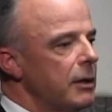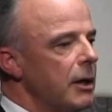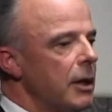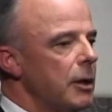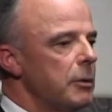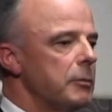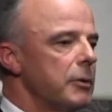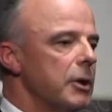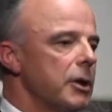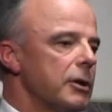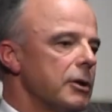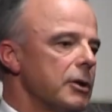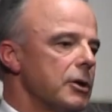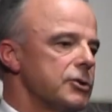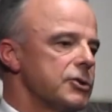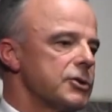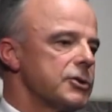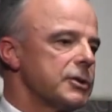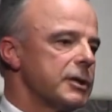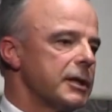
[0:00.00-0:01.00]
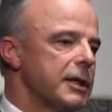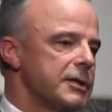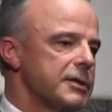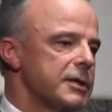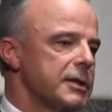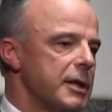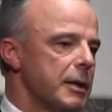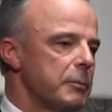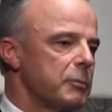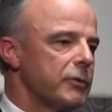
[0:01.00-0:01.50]
and a
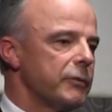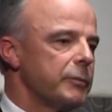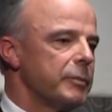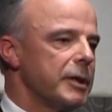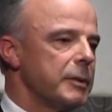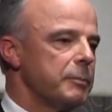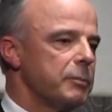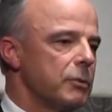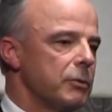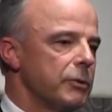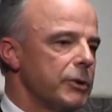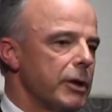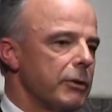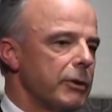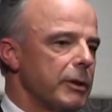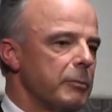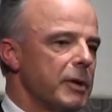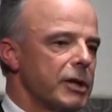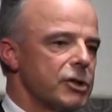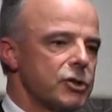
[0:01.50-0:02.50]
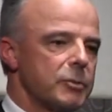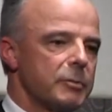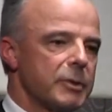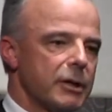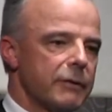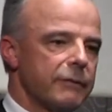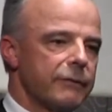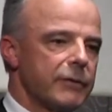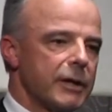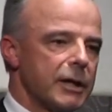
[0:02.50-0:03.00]
lesser number of people knowing much
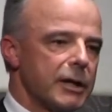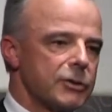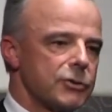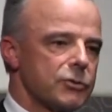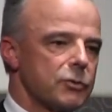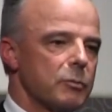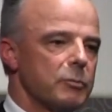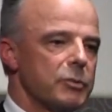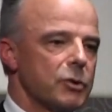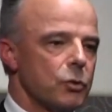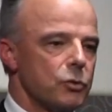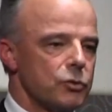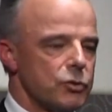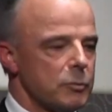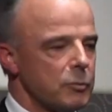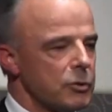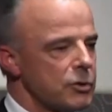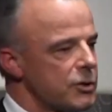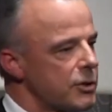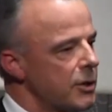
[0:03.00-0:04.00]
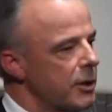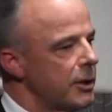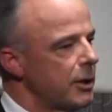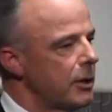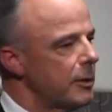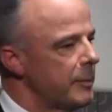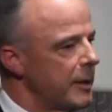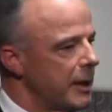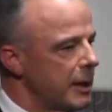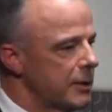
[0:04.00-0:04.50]
about France or Belgium or
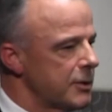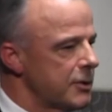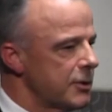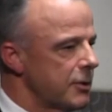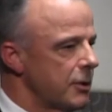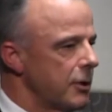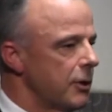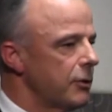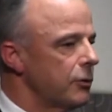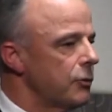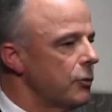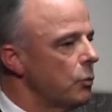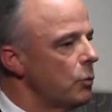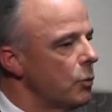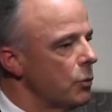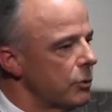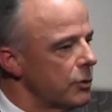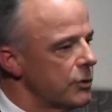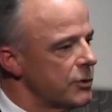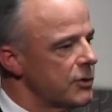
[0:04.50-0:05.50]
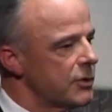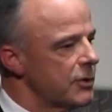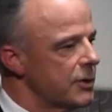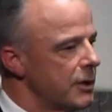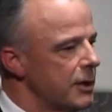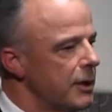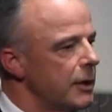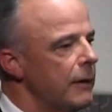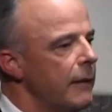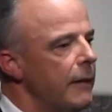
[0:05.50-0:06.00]
Sinai, Palestine, or the war at
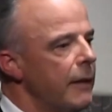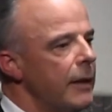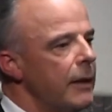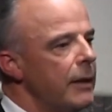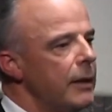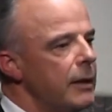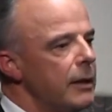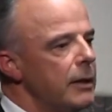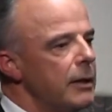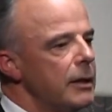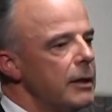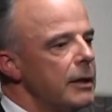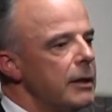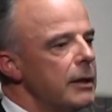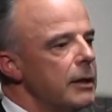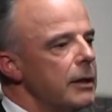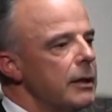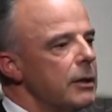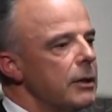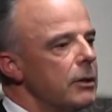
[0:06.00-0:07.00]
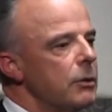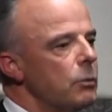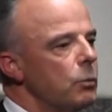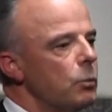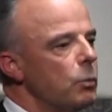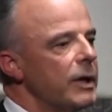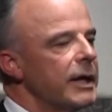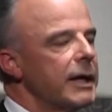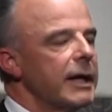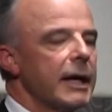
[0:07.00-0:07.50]
sea.
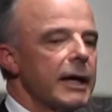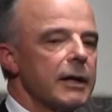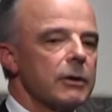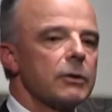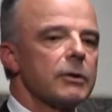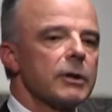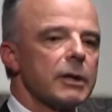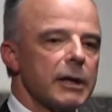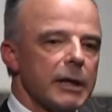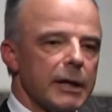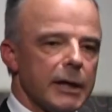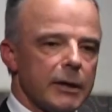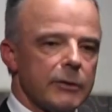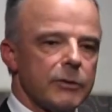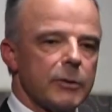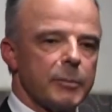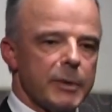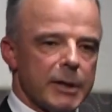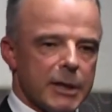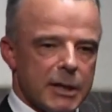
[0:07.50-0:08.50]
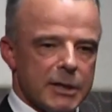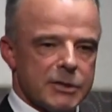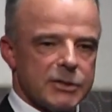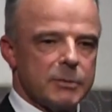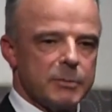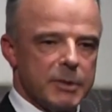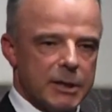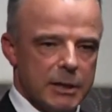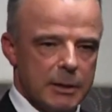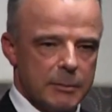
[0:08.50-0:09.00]
We cannot allow the past
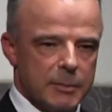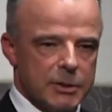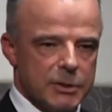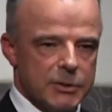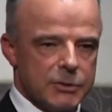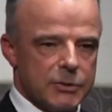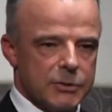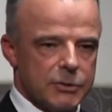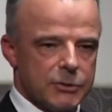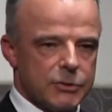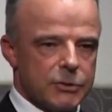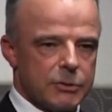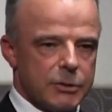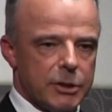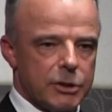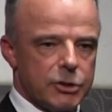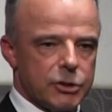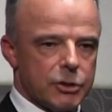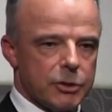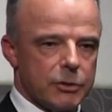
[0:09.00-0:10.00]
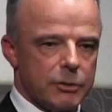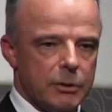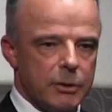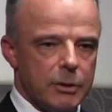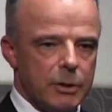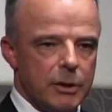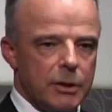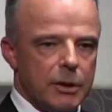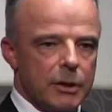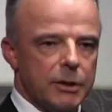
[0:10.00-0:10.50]
to become a distant stranger.
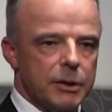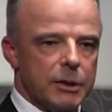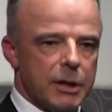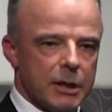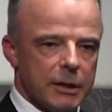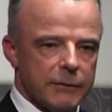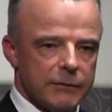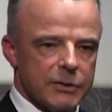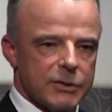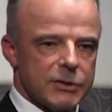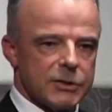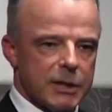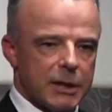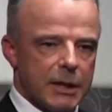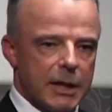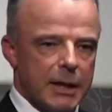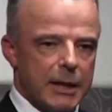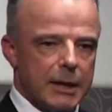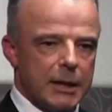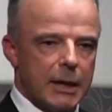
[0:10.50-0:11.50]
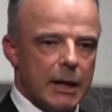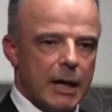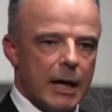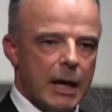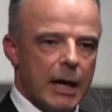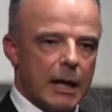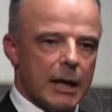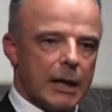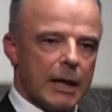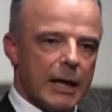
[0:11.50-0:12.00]
None of us can
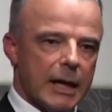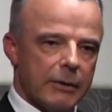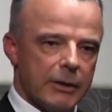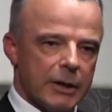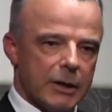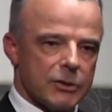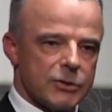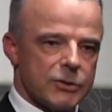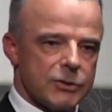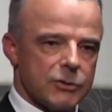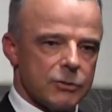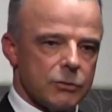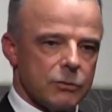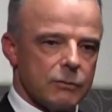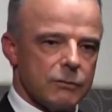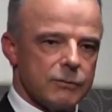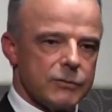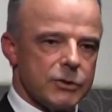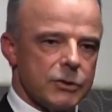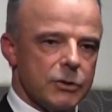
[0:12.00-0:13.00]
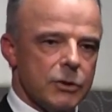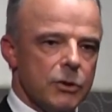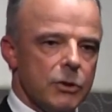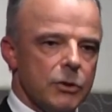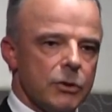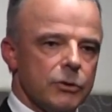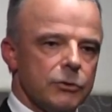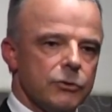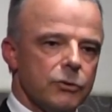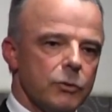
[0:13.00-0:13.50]
allow ourselves
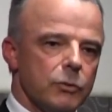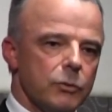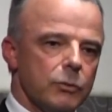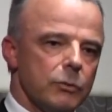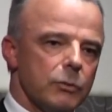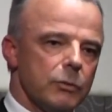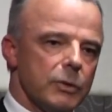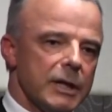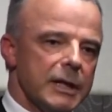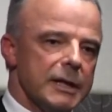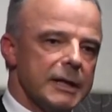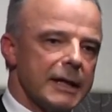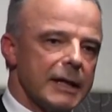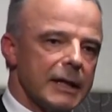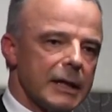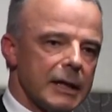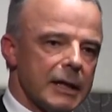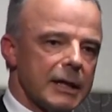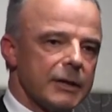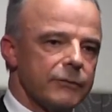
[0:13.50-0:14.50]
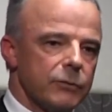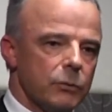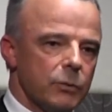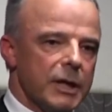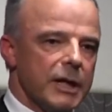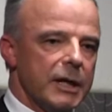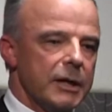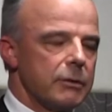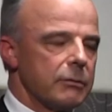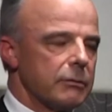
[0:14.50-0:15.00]
to, in neglectful
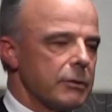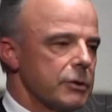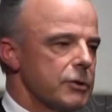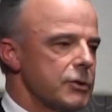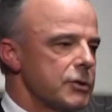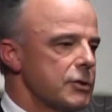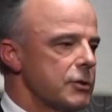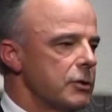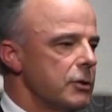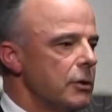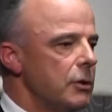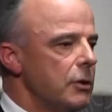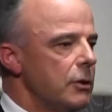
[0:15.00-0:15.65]
ignorance,